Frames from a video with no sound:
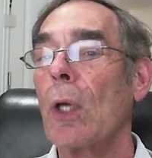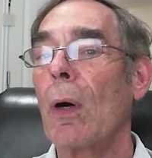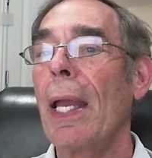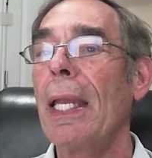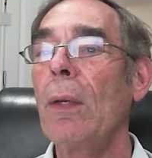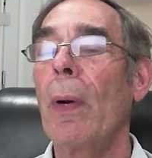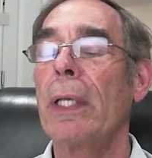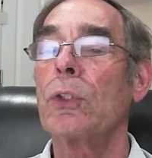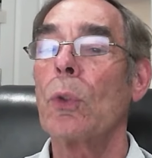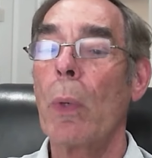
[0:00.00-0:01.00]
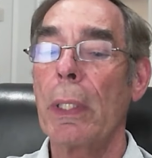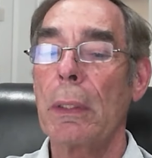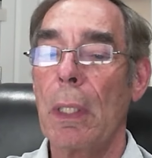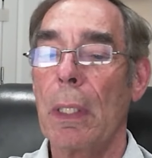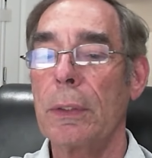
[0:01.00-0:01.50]
Well, anyway, so what
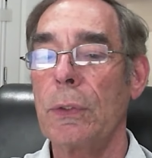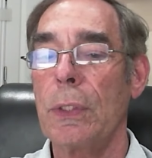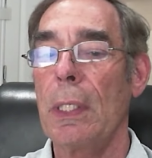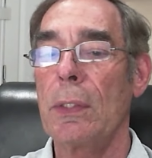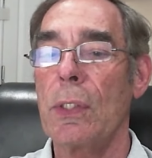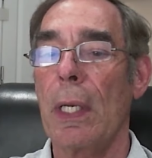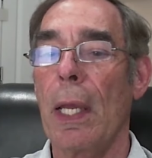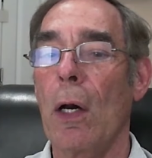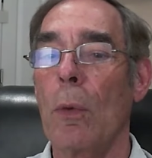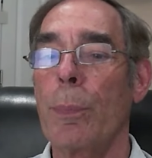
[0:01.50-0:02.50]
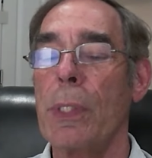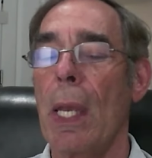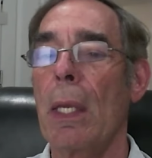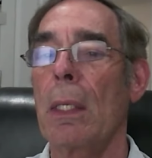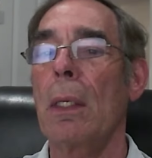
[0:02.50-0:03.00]
it does is it helps.
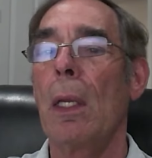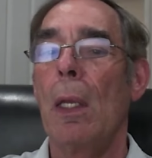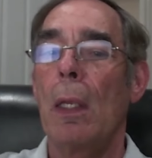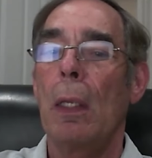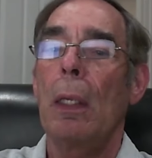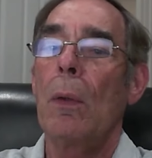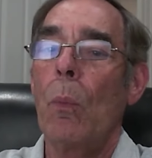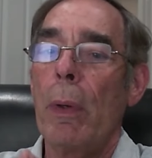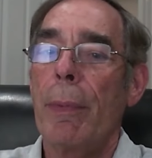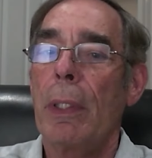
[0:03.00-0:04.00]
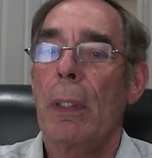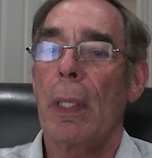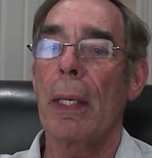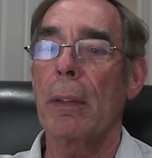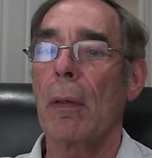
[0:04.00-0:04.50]
And in women
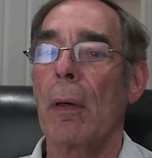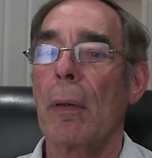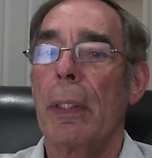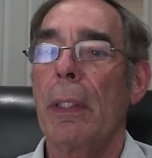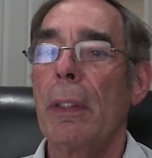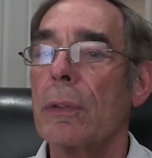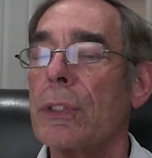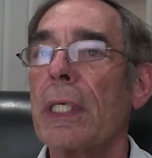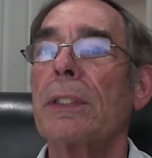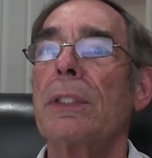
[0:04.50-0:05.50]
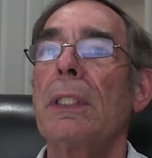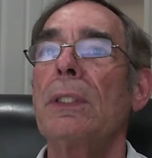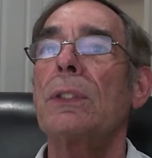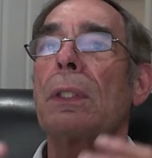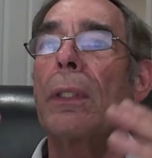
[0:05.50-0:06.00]
that are in their
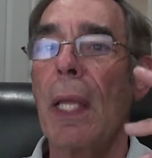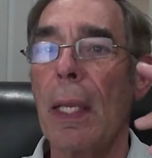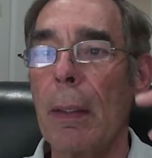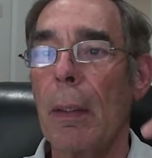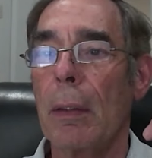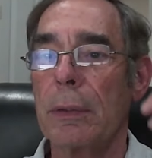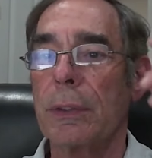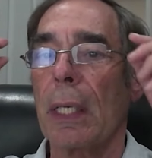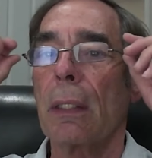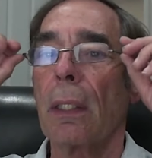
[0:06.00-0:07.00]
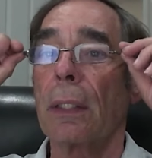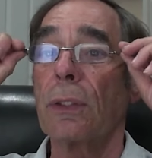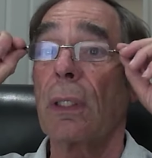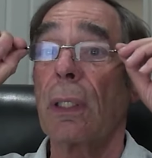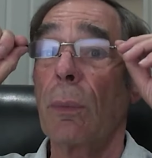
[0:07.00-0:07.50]
60s, they
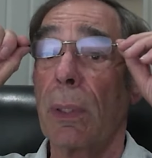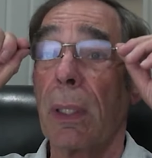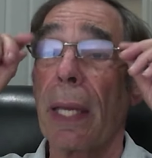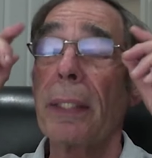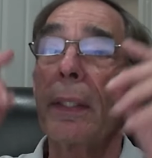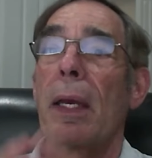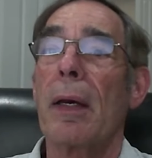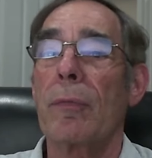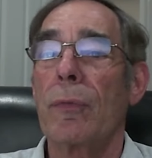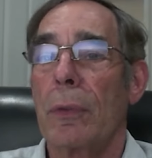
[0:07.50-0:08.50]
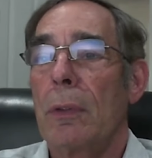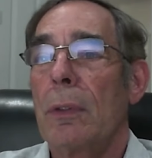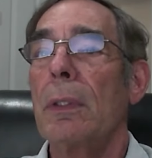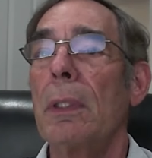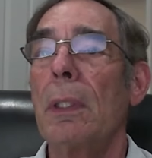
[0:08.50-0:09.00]
psychologically would like to have
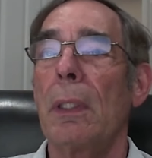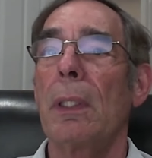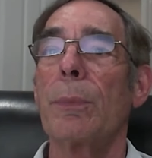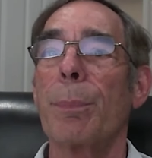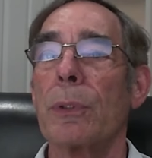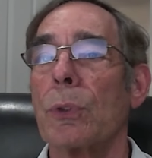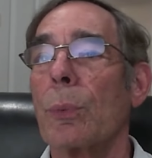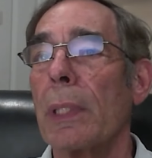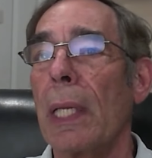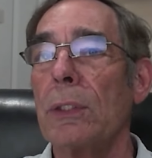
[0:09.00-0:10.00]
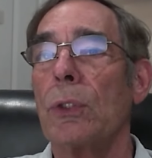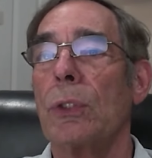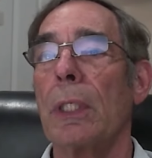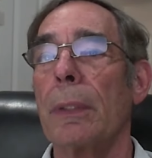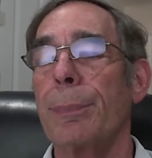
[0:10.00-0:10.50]
good interpersonal
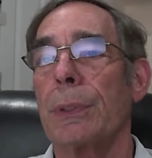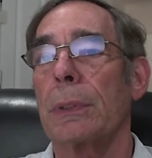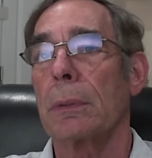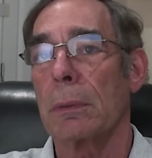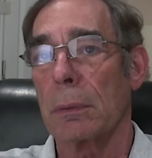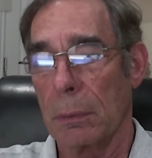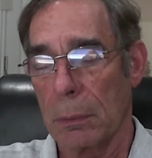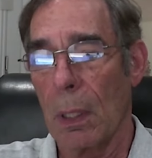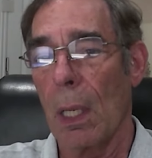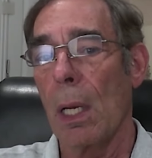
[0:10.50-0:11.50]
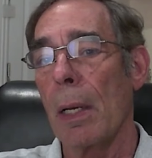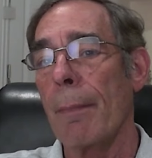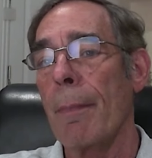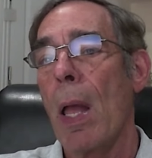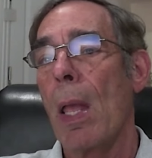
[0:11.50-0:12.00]
relationships,
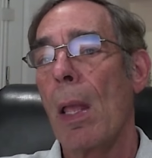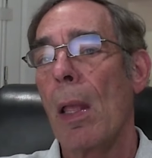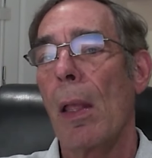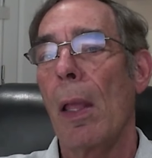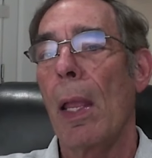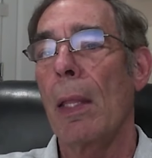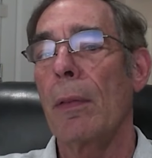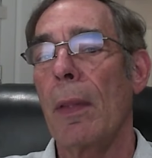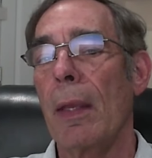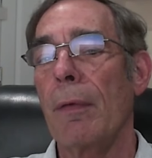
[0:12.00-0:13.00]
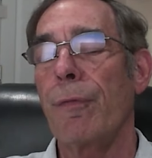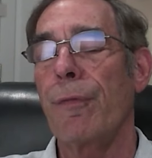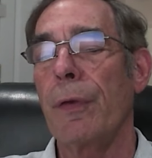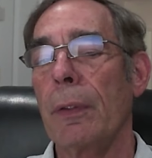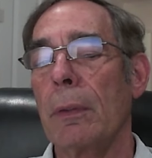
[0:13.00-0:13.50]
and they
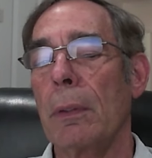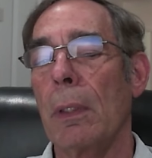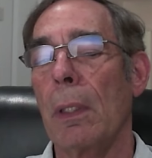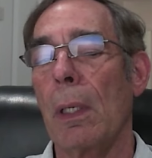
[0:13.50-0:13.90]
feel